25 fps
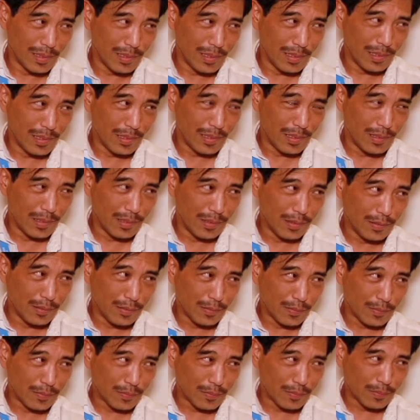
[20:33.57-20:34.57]

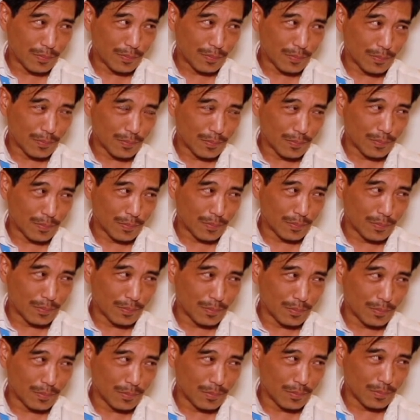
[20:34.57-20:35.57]

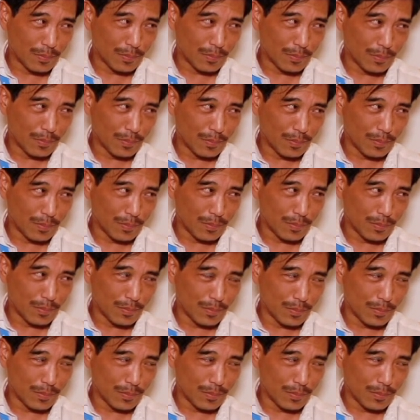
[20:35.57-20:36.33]
This person isn't speaking.